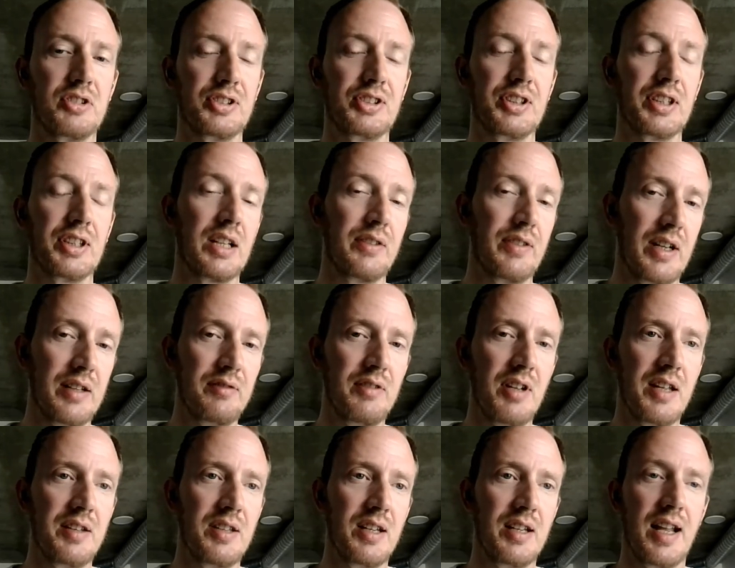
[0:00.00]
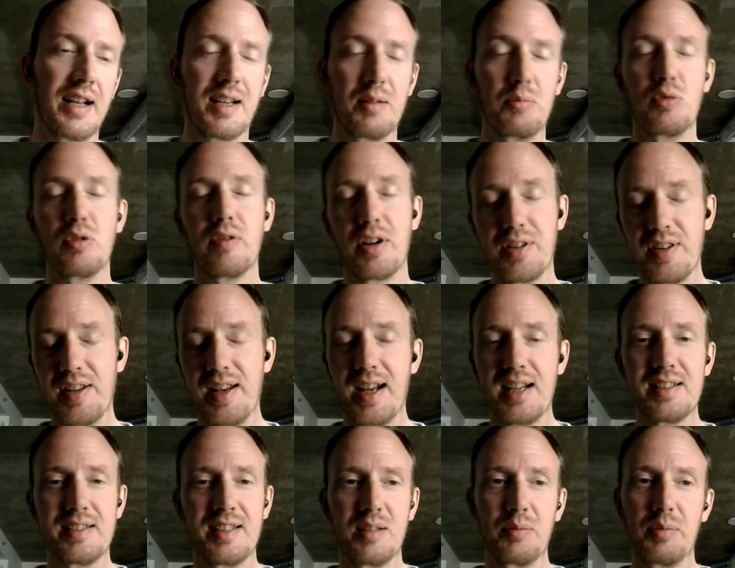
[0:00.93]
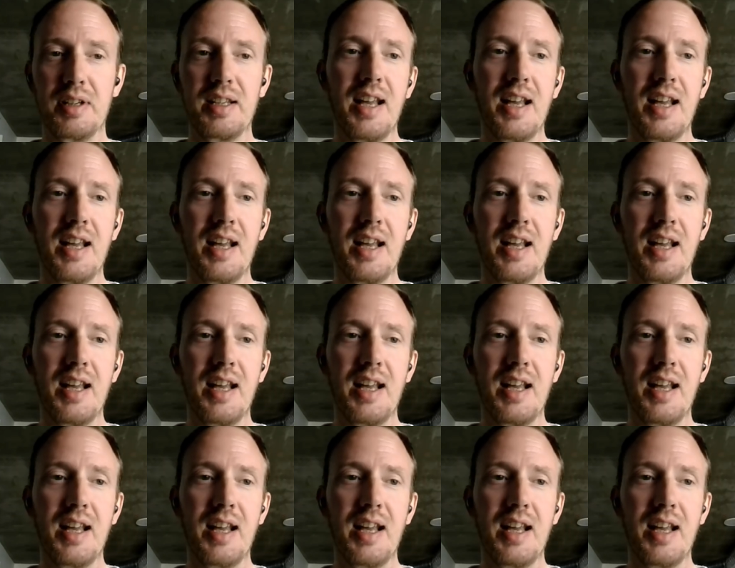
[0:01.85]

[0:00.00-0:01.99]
sick of it, and then I can move on to the next thing.